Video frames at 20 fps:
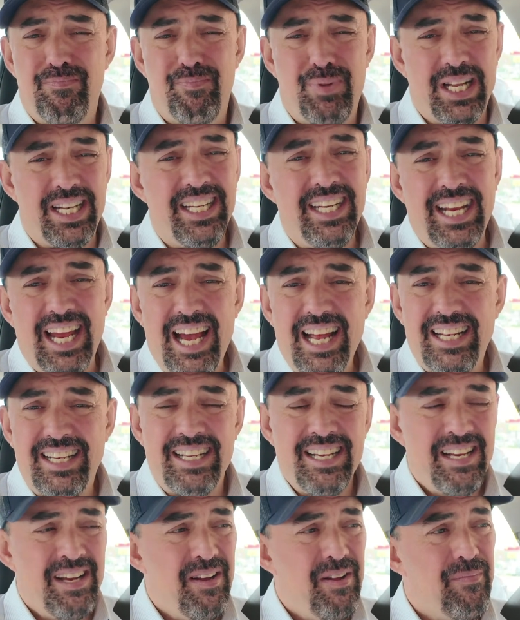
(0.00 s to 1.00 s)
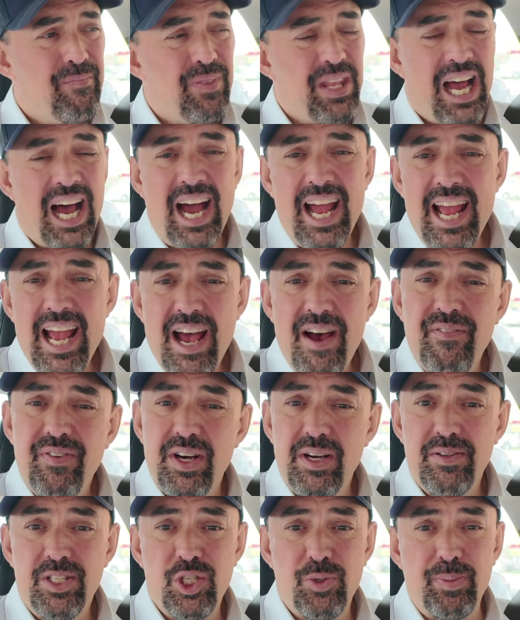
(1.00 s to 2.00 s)
But yet I have
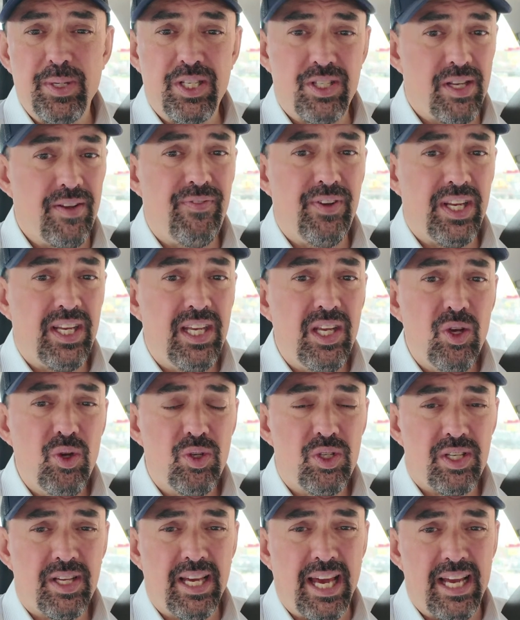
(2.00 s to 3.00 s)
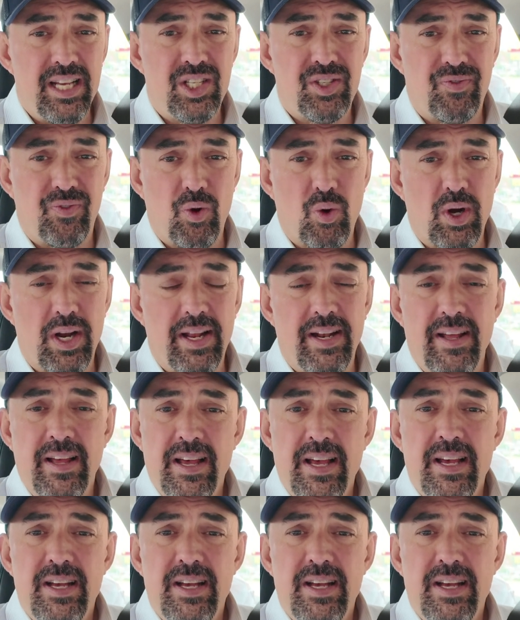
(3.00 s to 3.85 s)
a specific use case for it.